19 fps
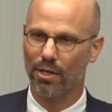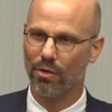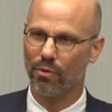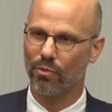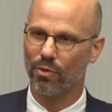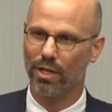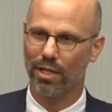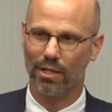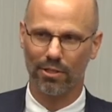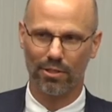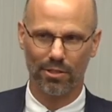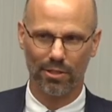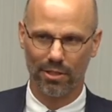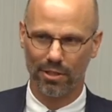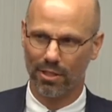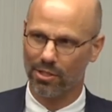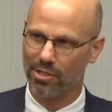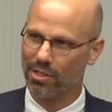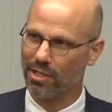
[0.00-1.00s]
We
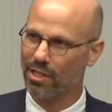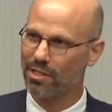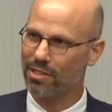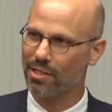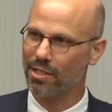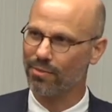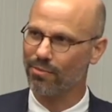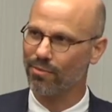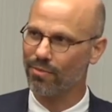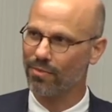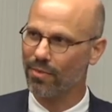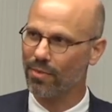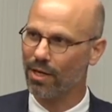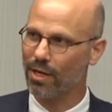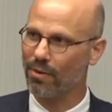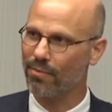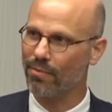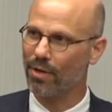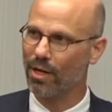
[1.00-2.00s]
discuss them
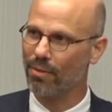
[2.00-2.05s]
um,